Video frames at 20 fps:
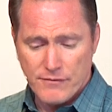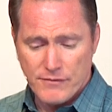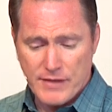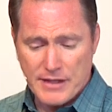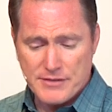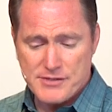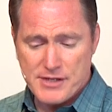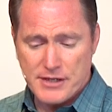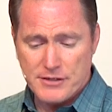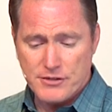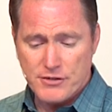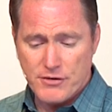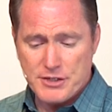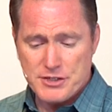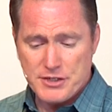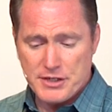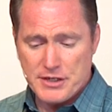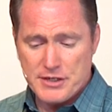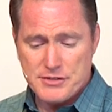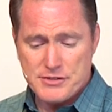Then said
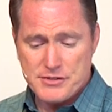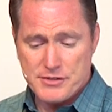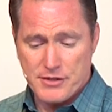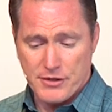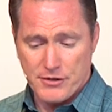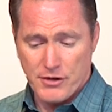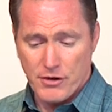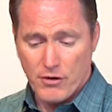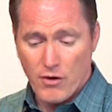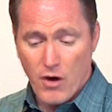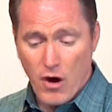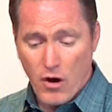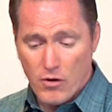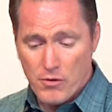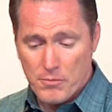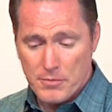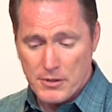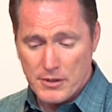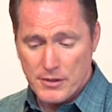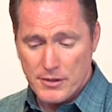Christian, "Is there no
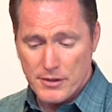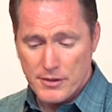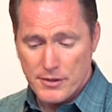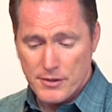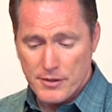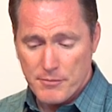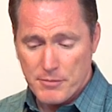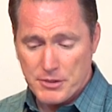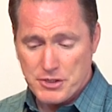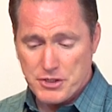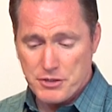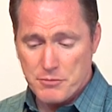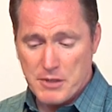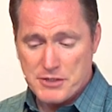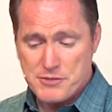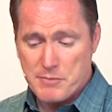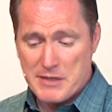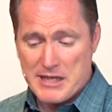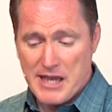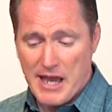hope? But you
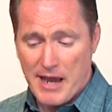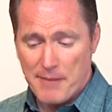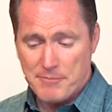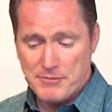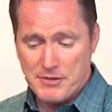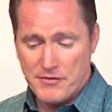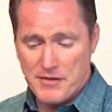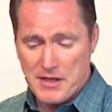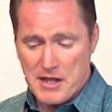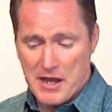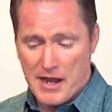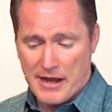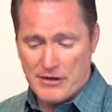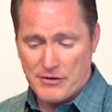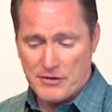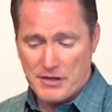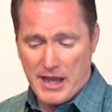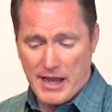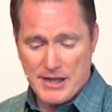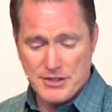must be kept in the
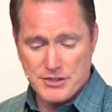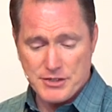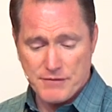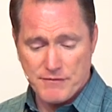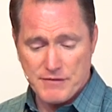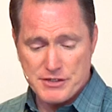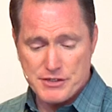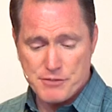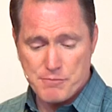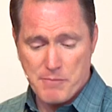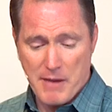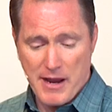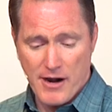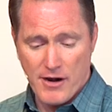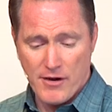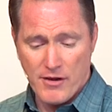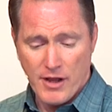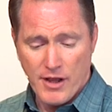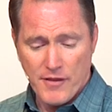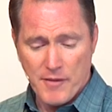iron cage of
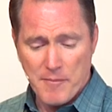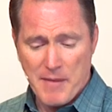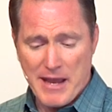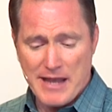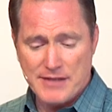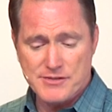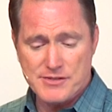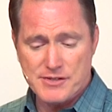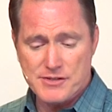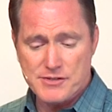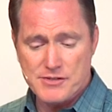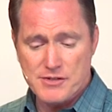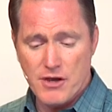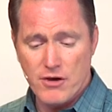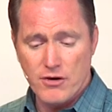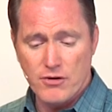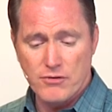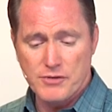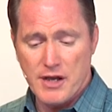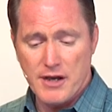despair." The man says,
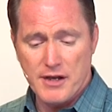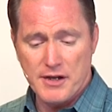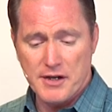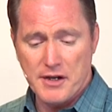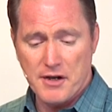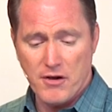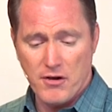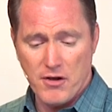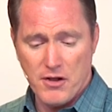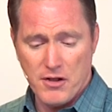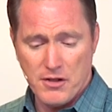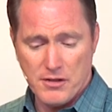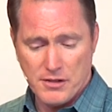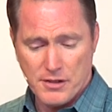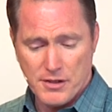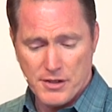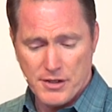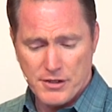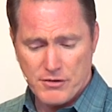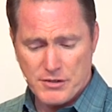"No, none at all."
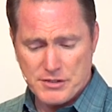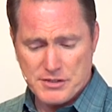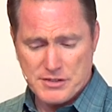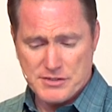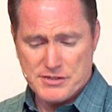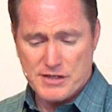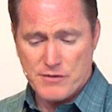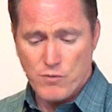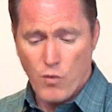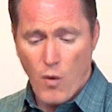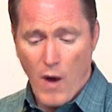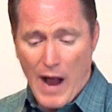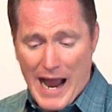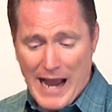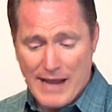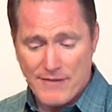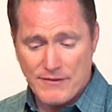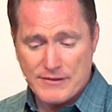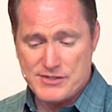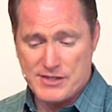Christian said,
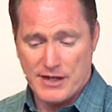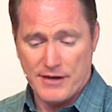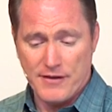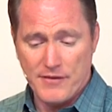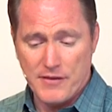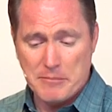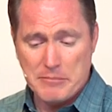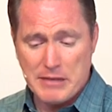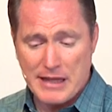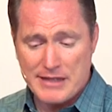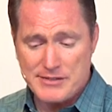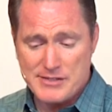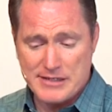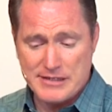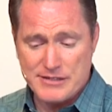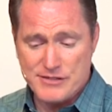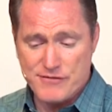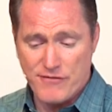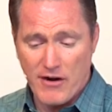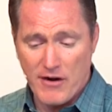"Why? The Son of the Blessed
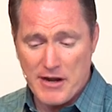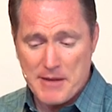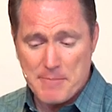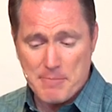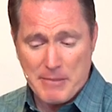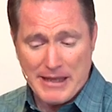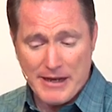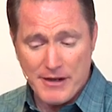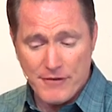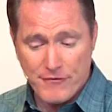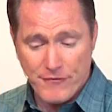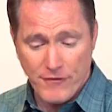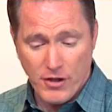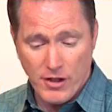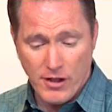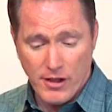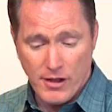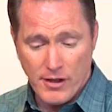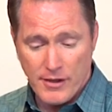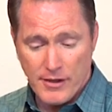is very
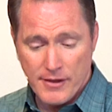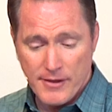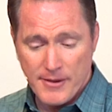pitiful."